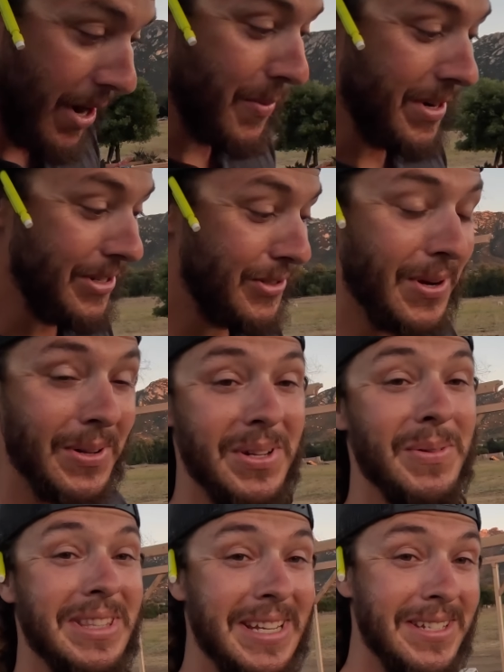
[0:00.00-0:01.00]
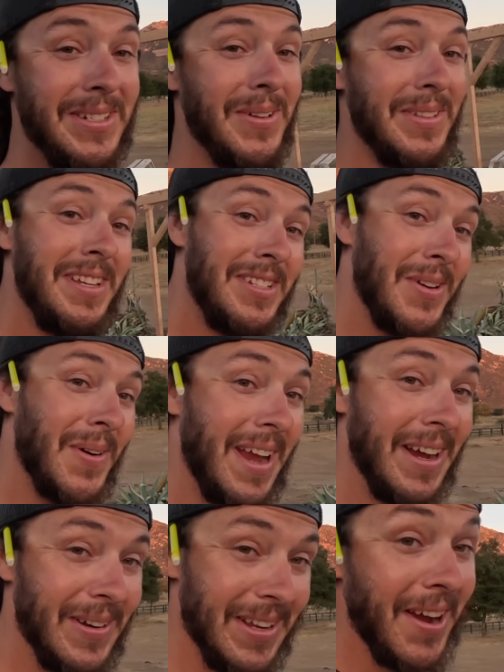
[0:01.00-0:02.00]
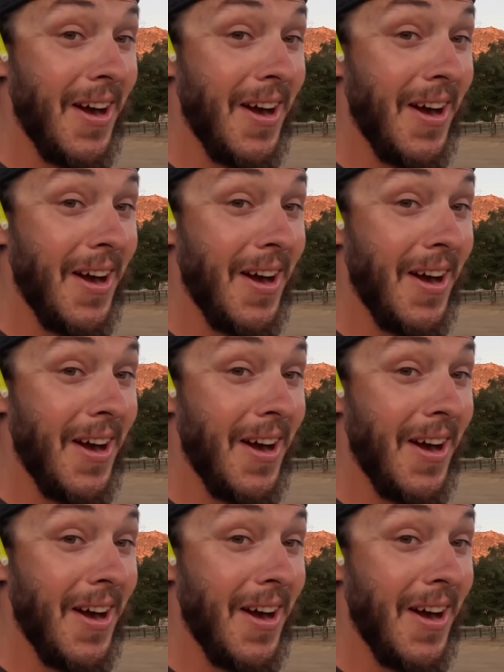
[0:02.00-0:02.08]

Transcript: already struggling with these two, and these two are anchored in